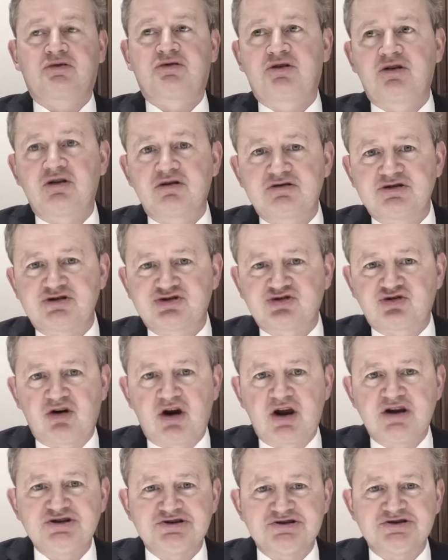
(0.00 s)
goodness
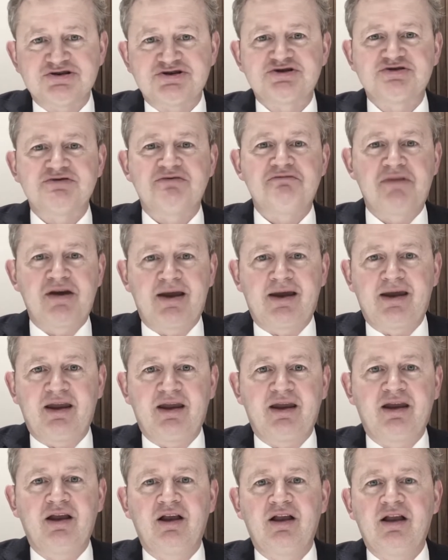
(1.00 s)
gracious
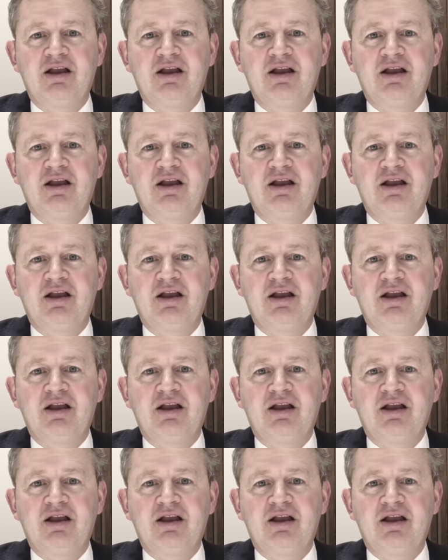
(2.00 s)
me,